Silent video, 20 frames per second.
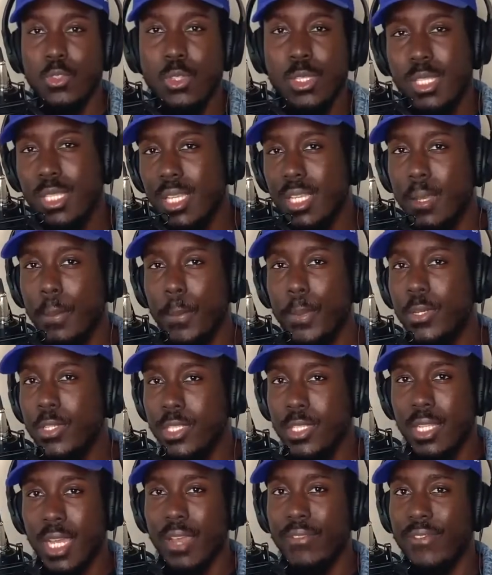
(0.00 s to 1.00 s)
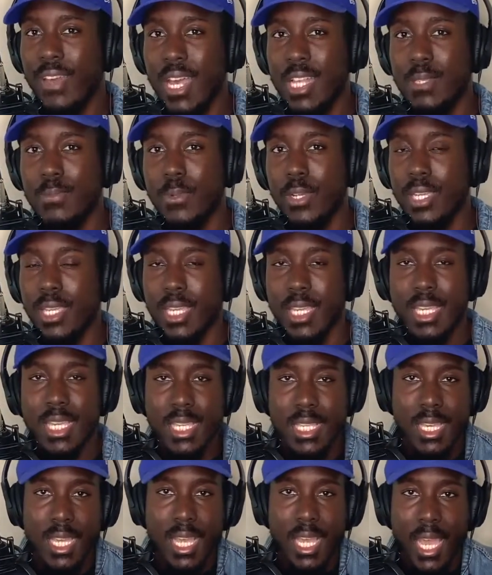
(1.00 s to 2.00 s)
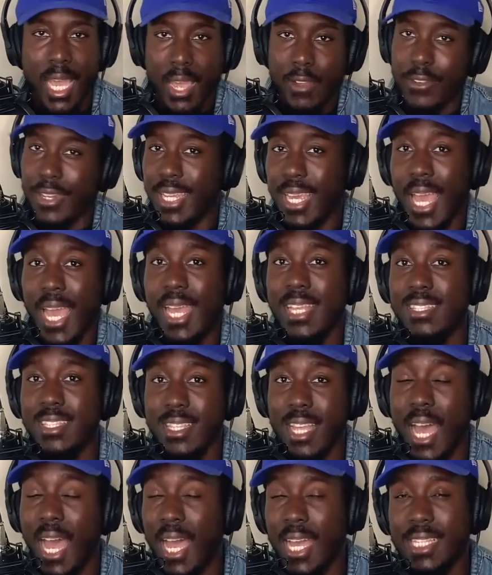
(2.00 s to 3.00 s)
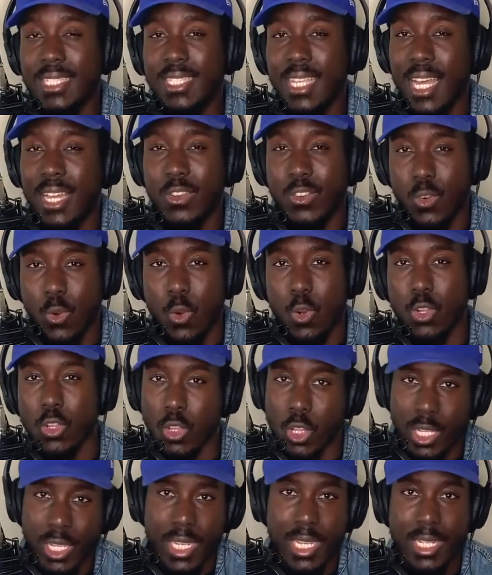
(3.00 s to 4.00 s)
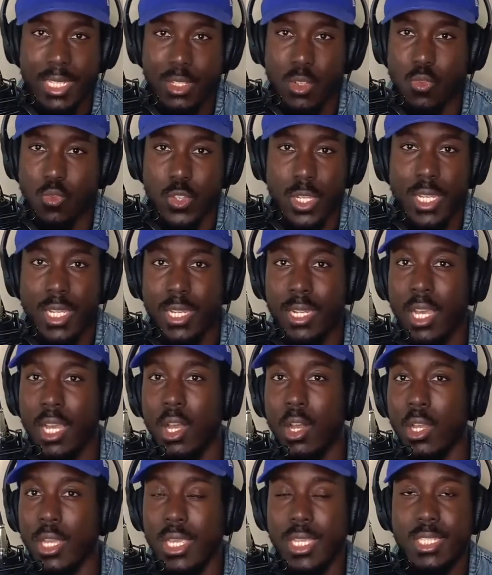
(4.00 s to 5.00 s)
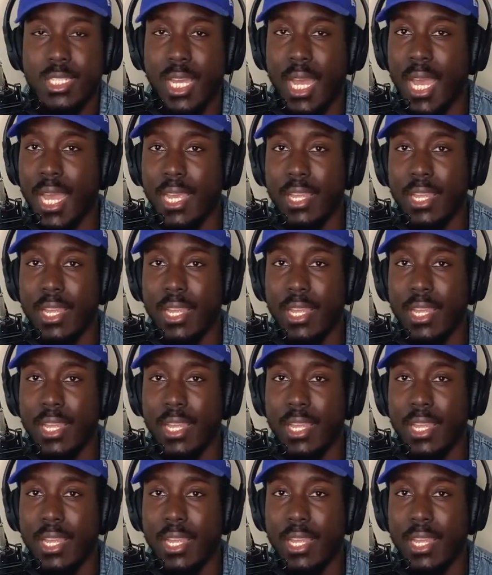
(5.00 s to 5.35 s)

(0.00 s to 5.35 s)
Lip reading: you see him pushing that fast break and he already has his eyes down the court looking to read each guy.